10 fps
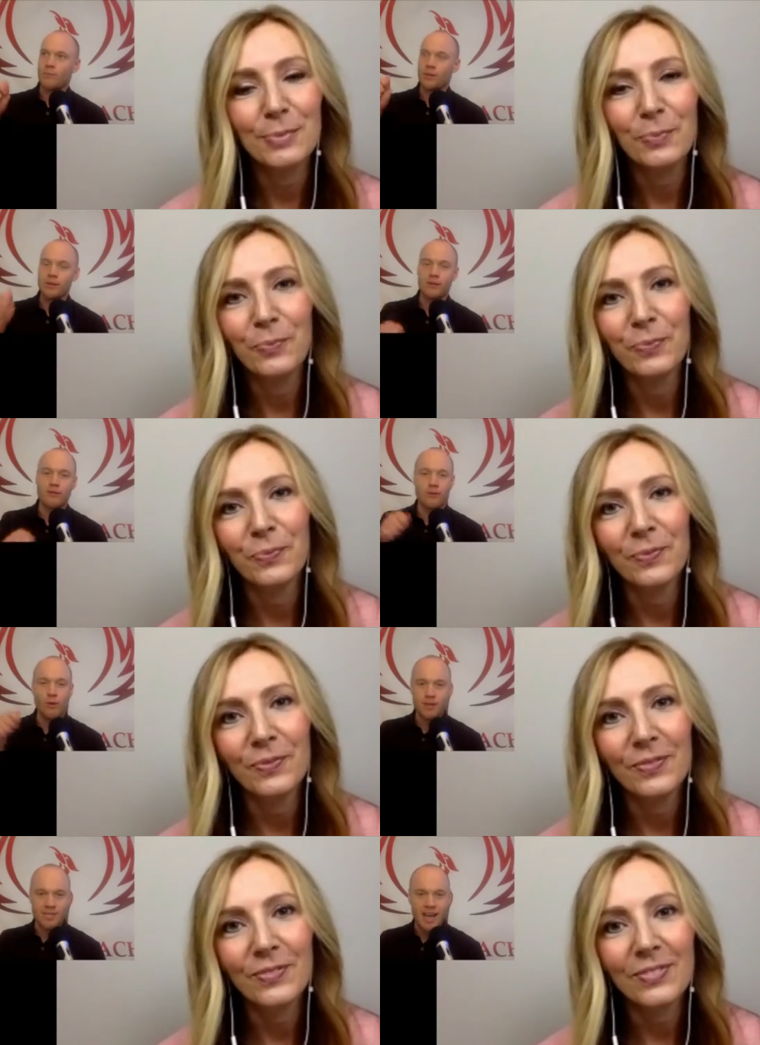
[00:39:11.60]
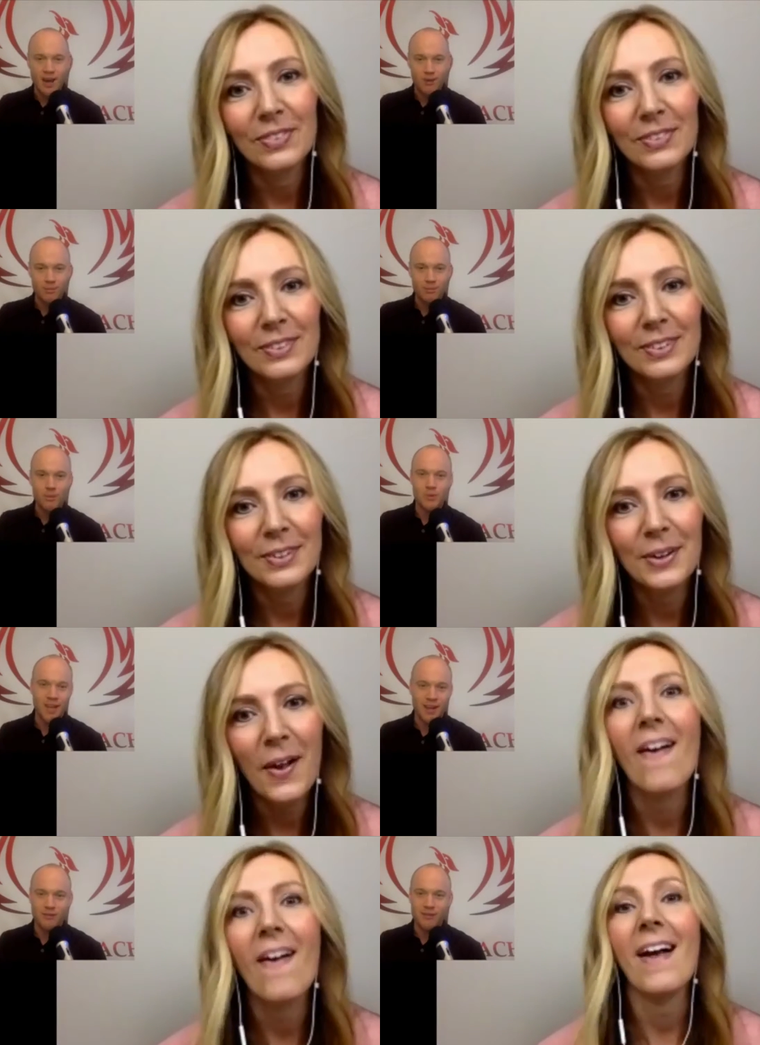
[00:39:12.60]
Speaker 1: putting the fork down
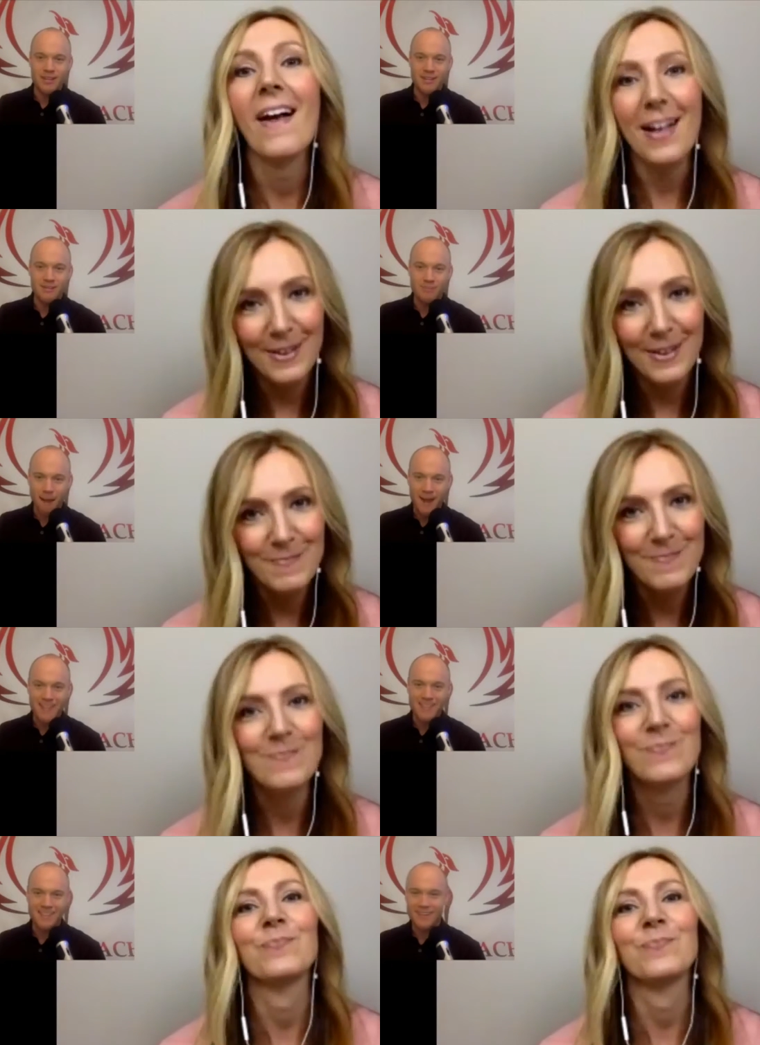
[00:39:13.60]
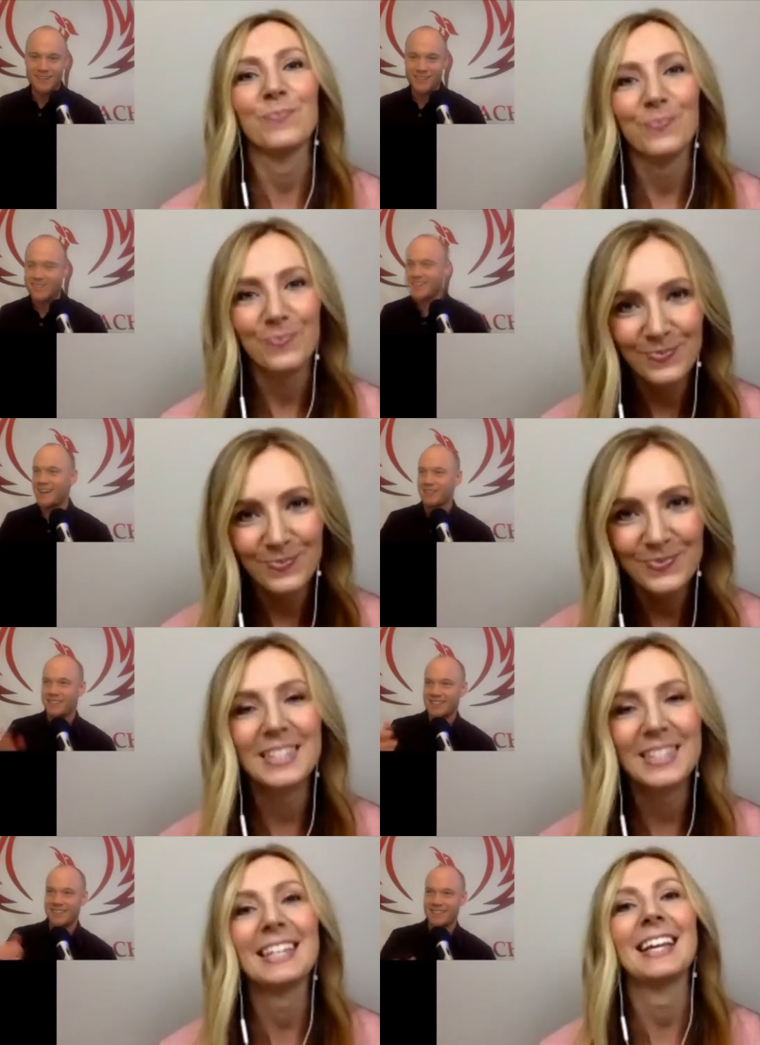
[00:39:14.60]
between every bite, every
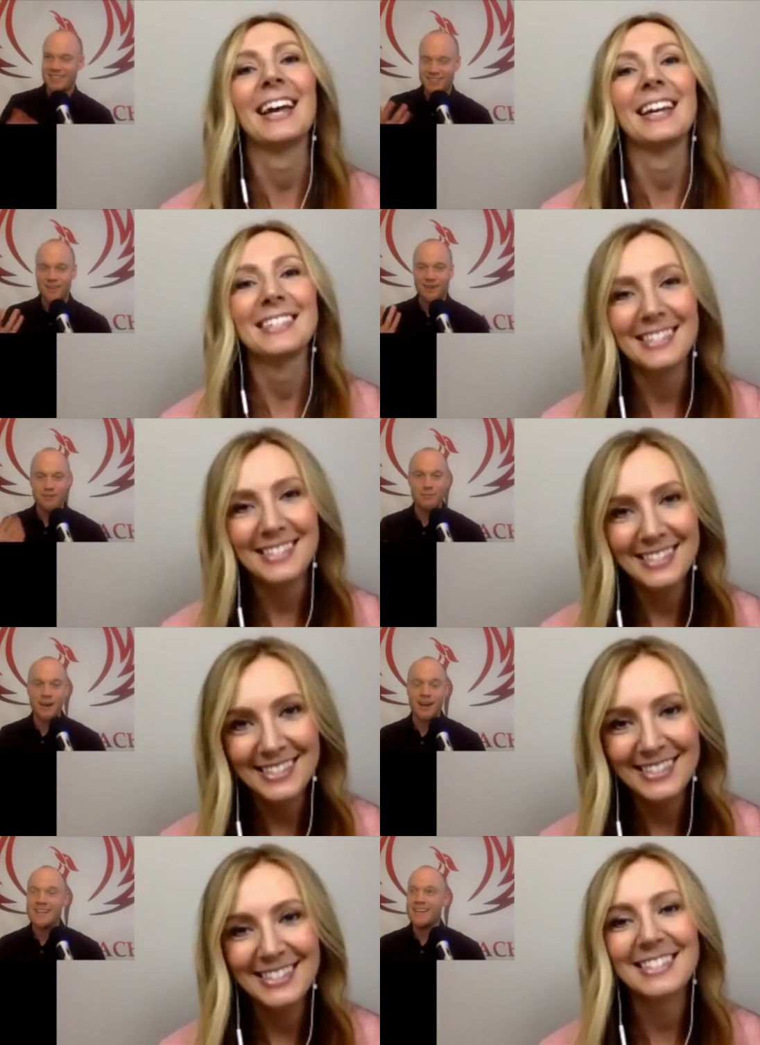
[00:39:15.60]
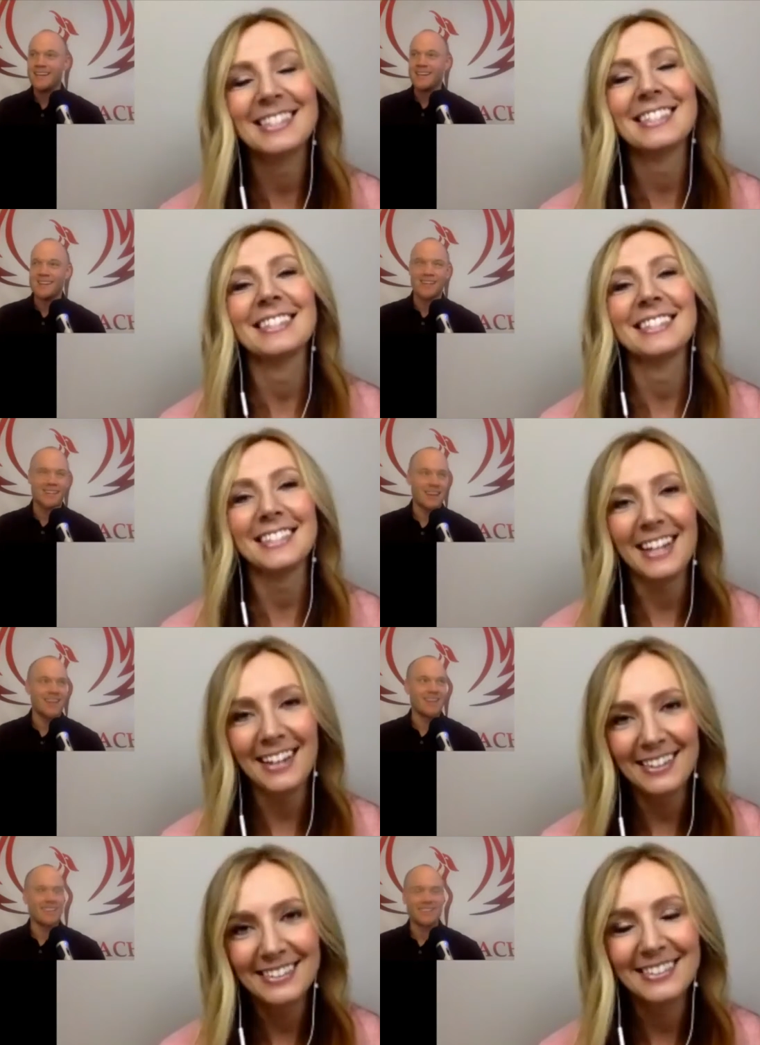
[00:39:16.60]
every uh, you know every bite. I was like,
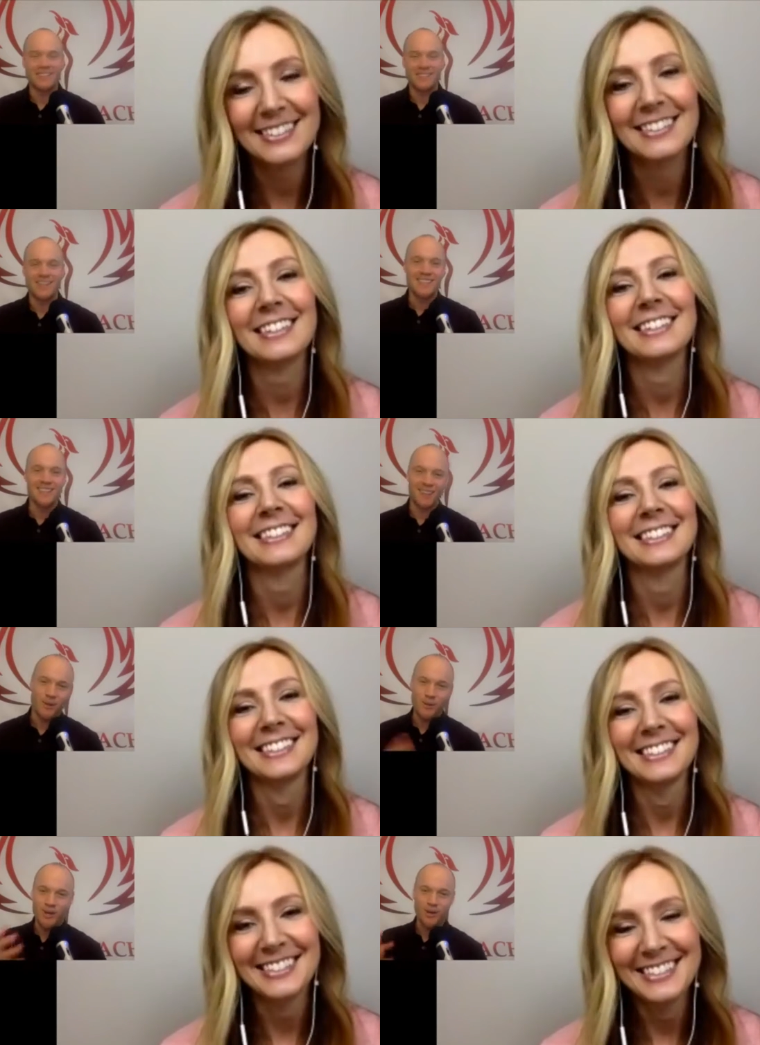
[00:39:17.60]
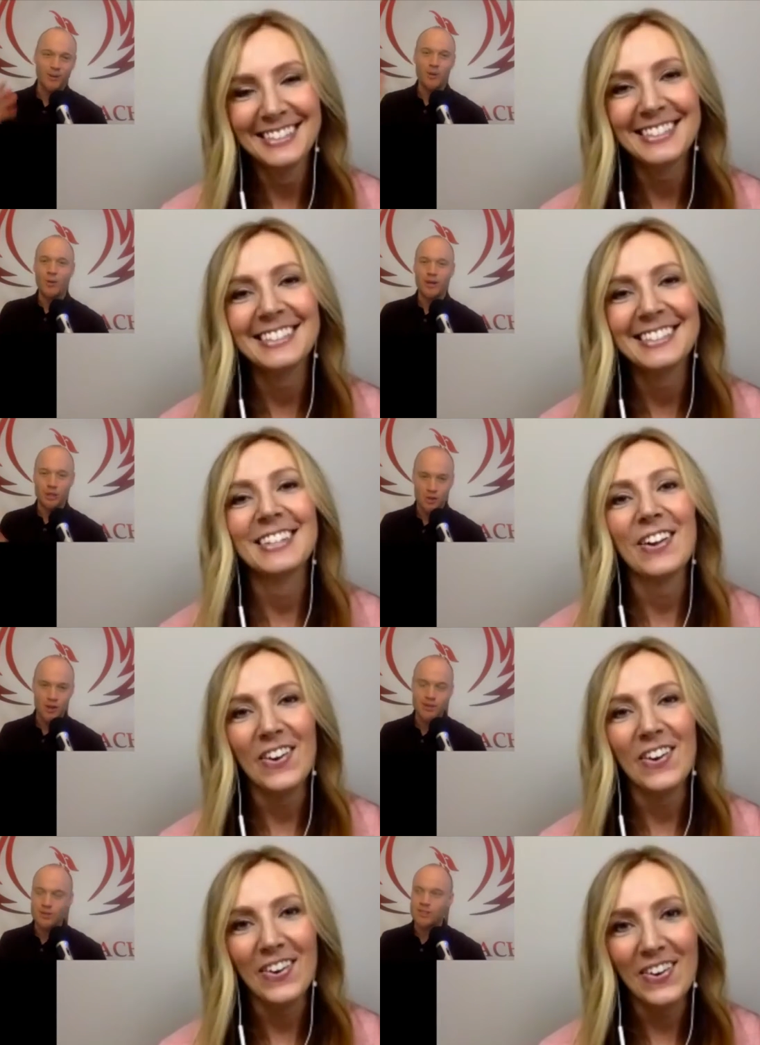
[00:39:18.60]
dang, that's crazy. Like what a what a way to
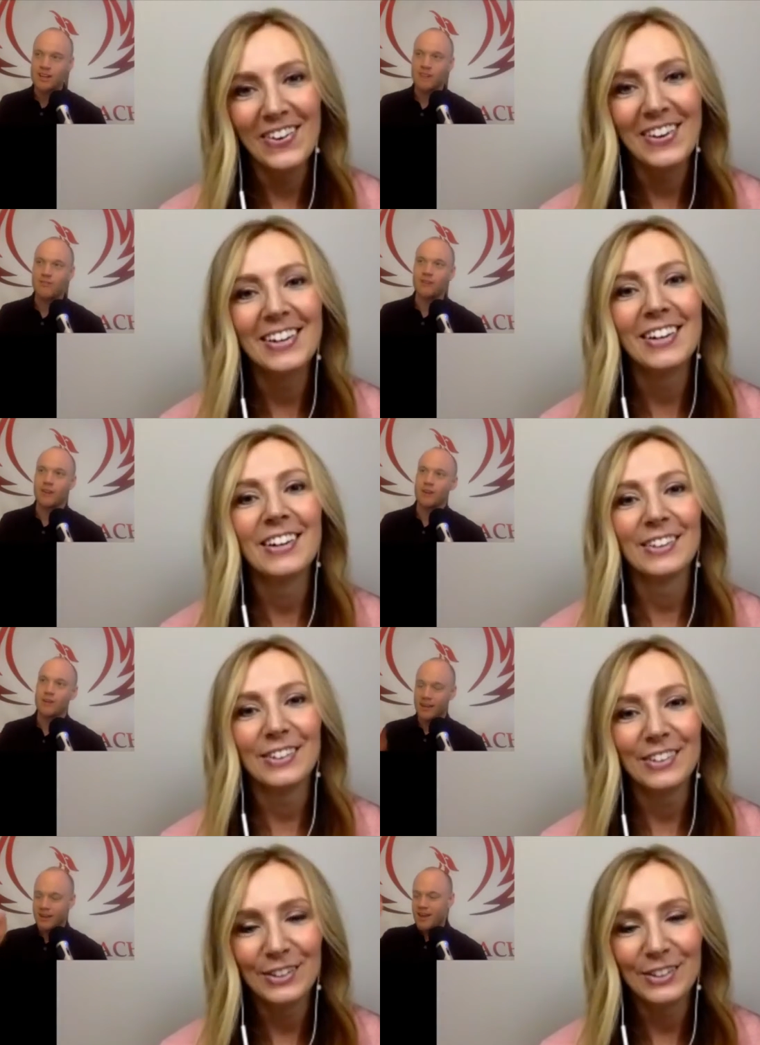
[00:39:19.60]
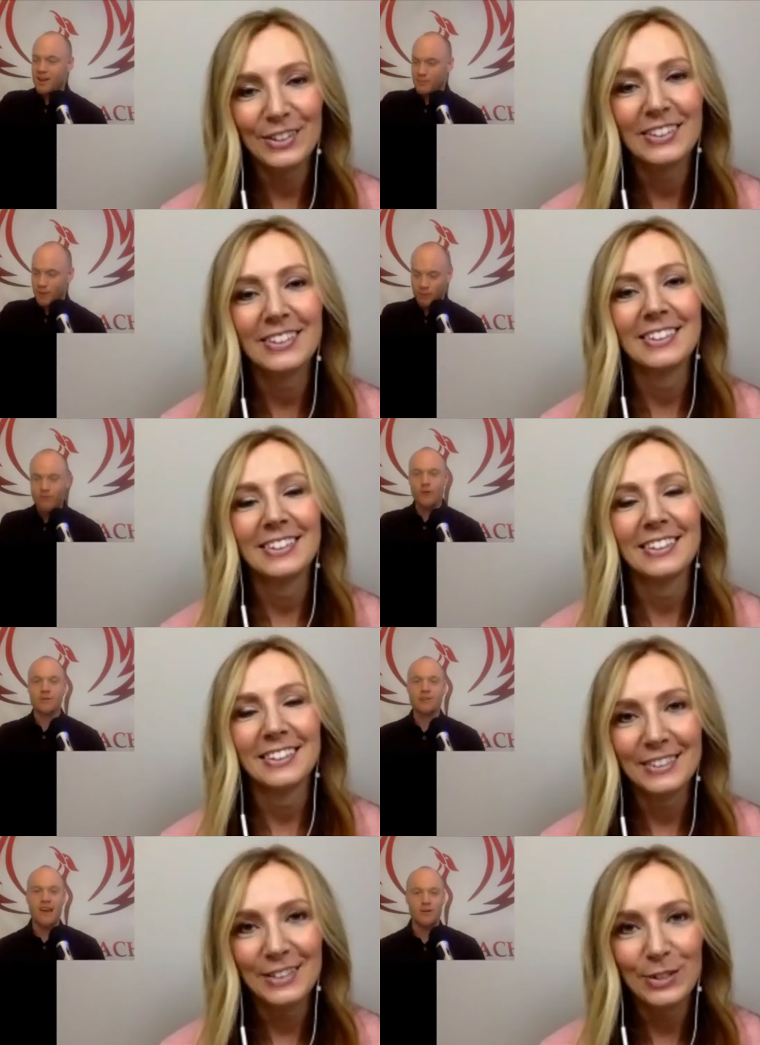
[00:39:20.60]
train yourself, you know, and like put the
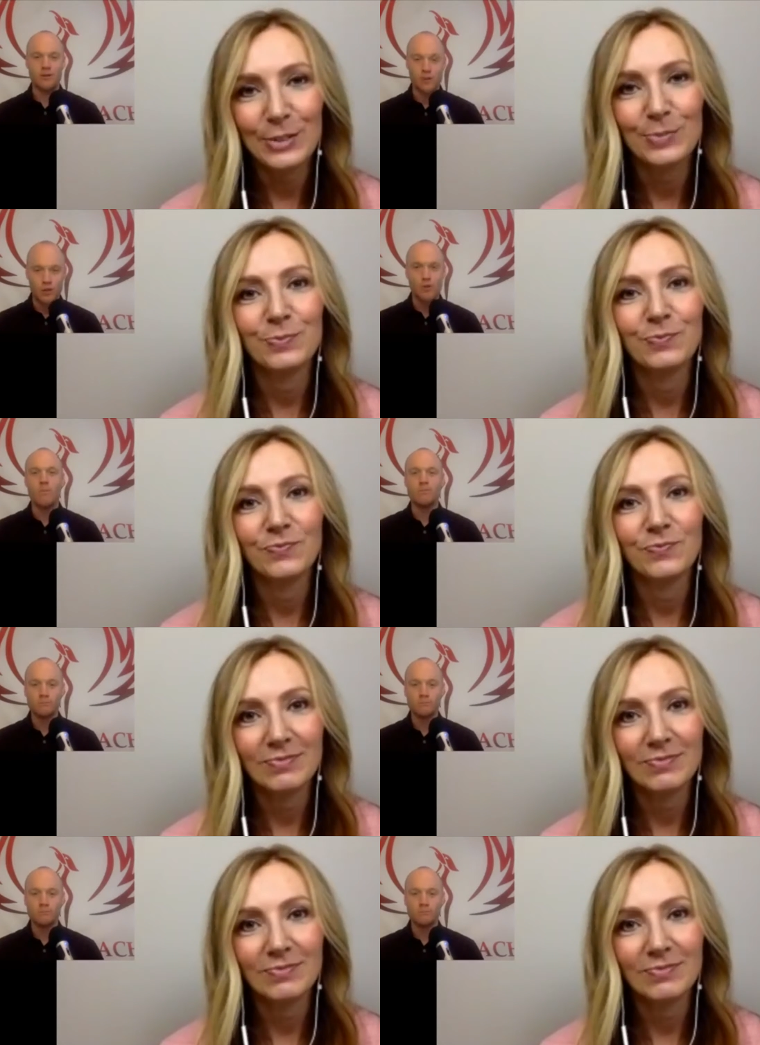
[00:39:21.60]
fork down, chew.